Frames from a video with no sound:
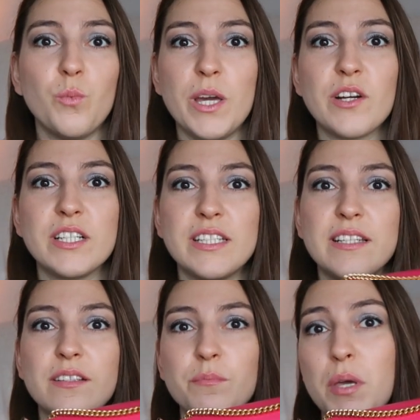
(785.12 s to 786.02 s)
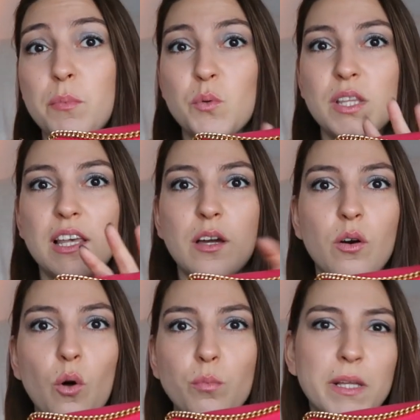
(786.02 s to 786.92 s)
wear it maybe with
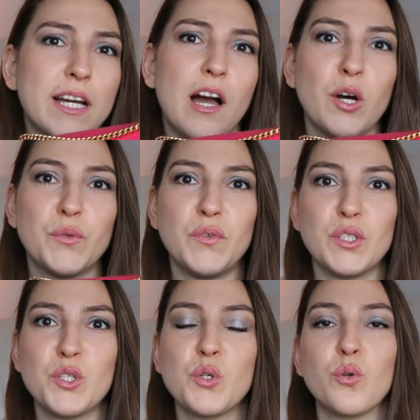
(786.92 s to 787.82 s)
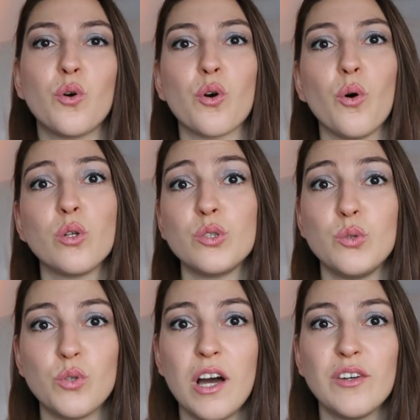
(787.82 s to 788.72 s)
like all black outfit too, or all
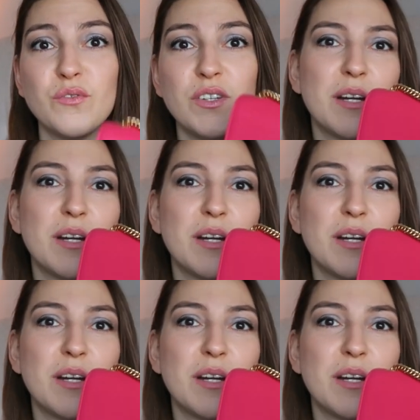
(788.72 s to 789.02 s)
nude outfit.